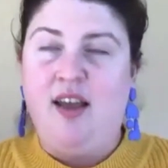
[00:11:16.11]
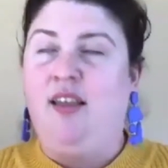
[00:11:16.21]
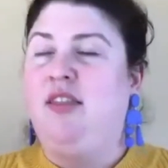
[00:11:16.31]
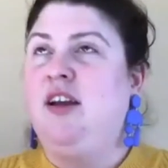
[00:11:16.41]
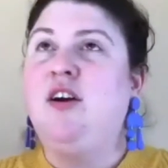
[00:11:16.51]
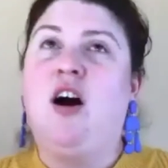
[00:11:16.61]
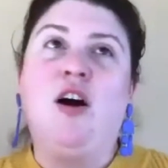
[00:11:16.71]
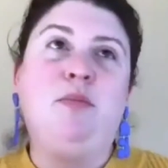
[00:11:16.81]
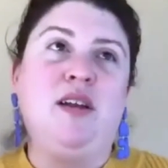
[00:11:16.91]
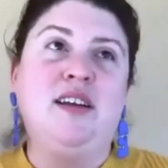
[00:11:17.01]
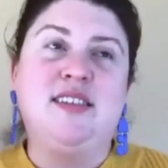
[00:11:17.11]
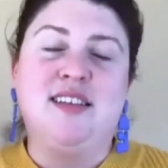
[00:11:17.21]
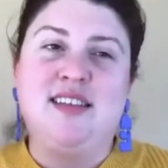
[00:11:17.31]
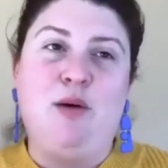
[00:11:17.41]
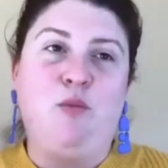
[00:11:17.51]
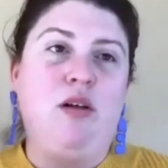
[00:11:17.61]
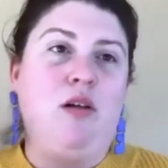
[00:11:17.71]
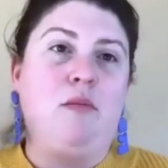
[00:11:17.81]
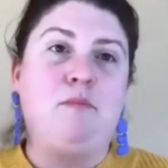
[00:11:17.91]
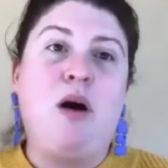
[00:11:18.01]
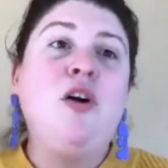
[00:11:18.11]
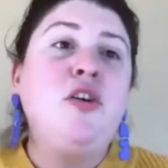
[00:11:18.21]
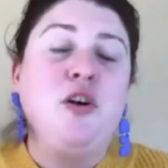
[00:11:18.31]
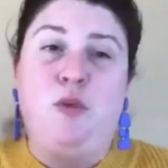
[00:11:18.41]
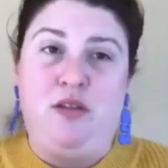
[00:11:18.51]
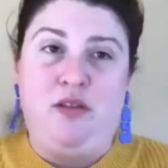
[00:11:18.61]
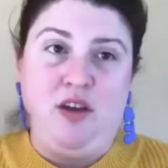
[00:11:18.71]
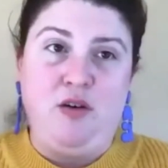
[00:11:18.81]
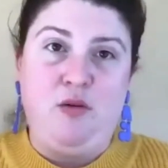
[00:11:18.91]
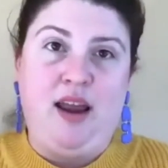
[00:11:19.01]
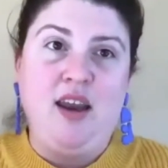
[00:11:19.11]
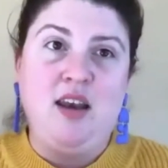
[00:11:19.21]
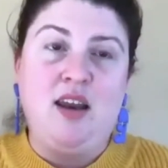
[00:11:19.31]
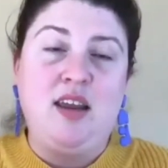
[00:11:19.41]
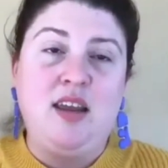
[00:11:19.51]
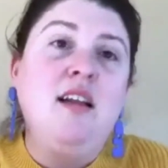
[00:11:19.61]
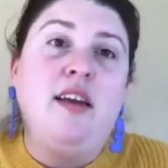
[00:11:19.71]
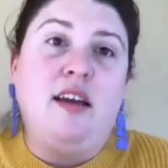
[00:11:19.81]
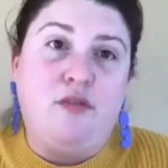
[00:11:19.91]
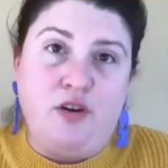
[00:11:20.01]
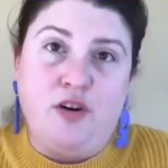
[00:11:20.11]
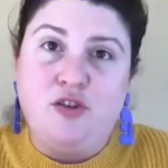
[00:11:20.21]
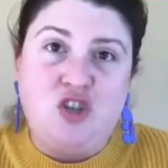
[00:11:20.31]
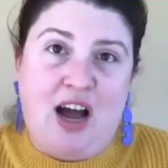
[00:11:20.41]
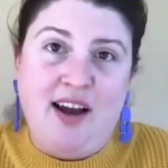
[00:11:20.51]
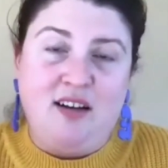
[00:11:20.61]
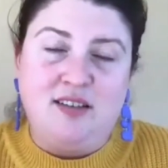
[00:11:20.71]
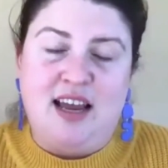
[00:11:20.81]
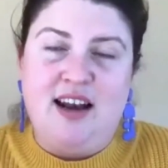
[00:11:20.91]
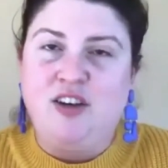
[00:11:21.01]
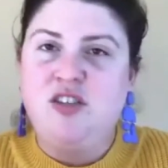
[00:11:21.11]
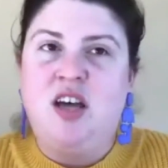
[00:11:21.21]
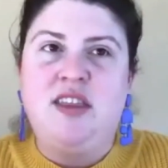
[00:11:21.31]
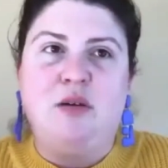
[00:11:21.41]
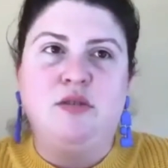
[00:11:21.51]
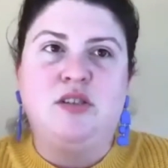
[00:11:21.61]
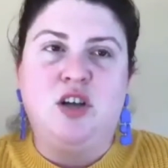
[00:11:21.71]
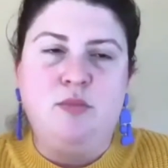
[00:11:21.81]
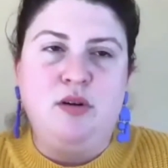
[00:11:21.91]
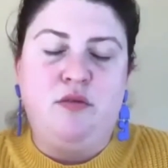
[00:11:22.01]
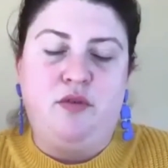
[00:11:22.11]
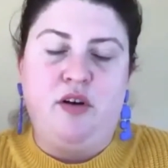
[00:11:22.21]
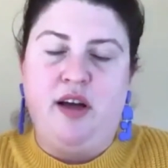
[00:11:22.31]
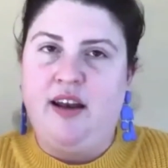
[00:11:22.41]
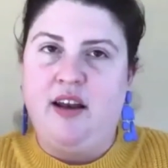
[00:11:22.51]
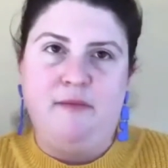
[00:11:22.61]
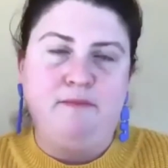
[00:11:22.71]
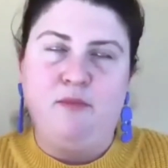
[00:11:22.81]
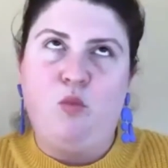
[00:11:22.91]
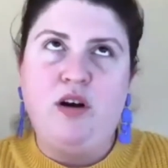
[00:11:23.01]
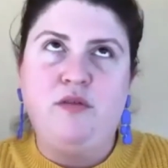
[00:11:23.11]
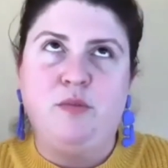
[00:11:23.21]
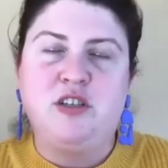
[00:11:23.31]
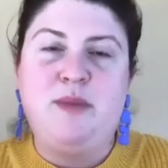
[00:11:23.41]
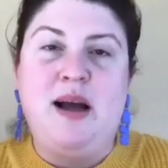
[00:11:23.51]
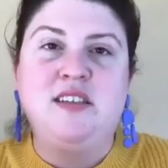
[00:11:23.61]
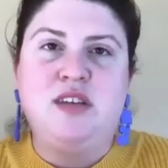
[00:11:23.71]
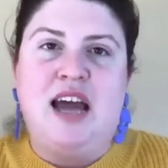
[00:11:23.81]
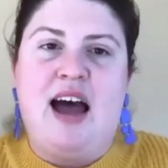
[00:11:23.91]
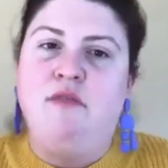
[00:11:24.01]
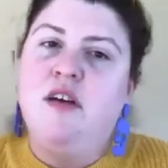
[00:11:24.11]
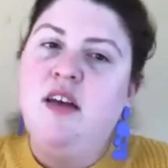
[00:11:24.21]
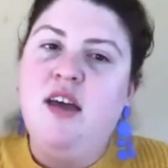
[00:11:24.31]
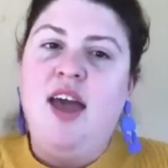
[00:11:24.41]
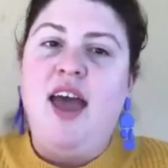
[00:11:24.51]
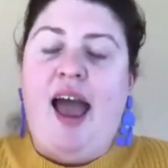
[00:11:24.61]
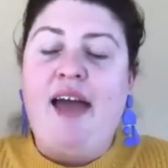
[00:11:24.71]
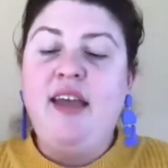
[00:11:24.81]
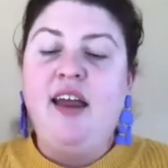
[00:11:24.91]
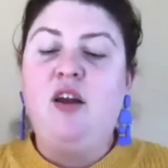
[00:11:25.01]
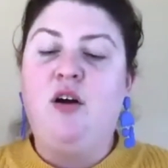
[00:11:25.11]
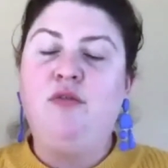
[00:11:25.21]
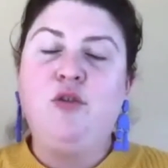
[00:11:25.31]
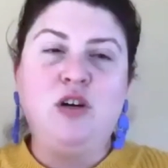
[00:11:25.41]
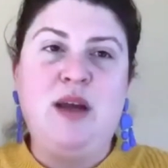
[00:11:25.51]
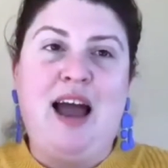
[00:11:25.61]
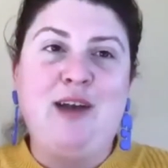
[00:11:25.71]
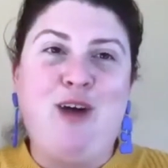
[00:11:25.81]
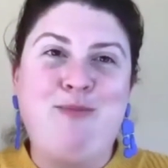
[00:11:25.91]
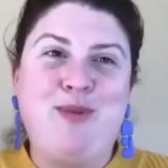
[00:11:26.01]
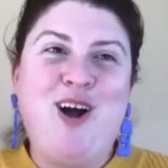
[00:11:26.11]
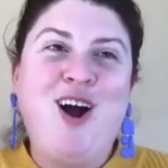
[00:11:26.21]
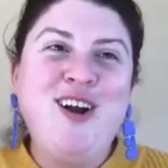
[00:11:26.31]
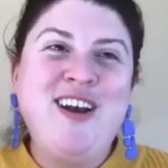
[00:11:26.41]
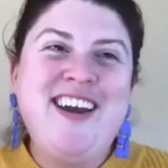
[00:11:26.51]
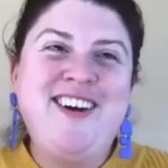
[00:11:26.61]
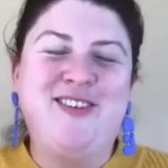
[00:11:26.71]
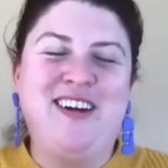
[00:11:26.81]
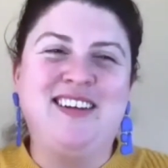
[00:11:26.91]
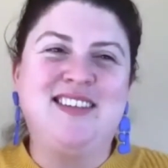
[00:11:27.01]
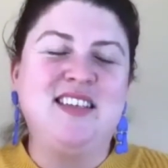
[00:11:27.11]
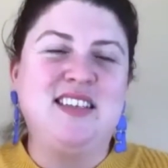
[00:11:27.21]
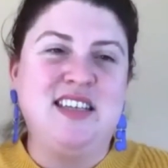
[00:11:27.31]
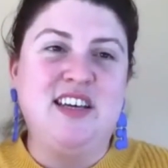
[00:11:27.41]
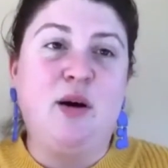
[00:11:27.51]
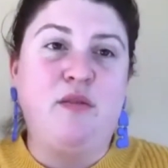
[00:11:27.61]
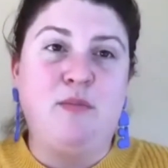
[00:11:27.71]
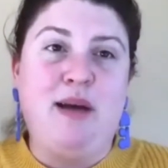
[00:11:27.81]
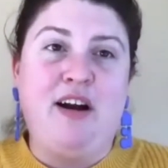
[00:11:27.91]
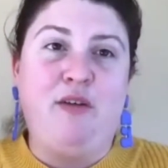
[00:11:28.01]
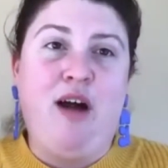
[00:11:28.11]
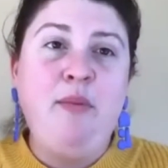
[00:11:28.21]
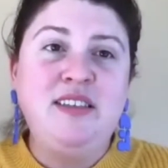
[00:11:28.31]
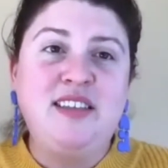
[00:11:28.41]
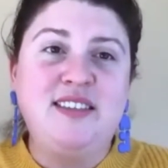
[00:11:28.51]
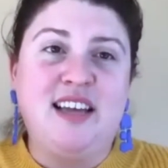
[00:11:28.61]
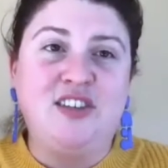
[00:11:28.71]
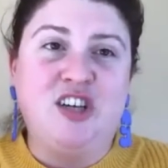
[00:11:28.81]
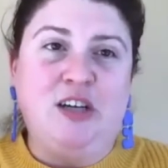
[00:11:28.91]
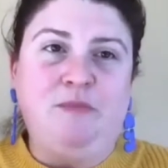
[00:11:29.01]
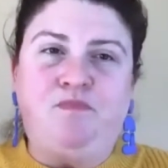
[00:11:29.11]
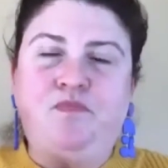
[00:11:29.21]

there are places that will partner with you in healing for your child. And I just thought that was so beautiful and a wonderful perspective to have. And then, of course, we had Rob McCartney, who is the CEO of the Barry Robinson Center.